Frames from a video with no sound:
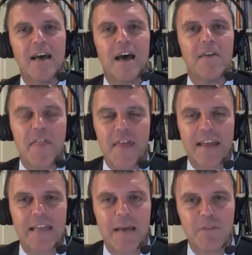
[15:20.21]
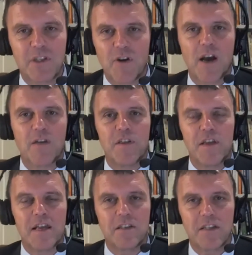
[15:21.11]
and then that they demonstrate over the
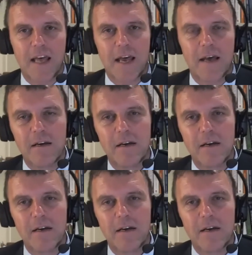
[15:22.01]
years that they're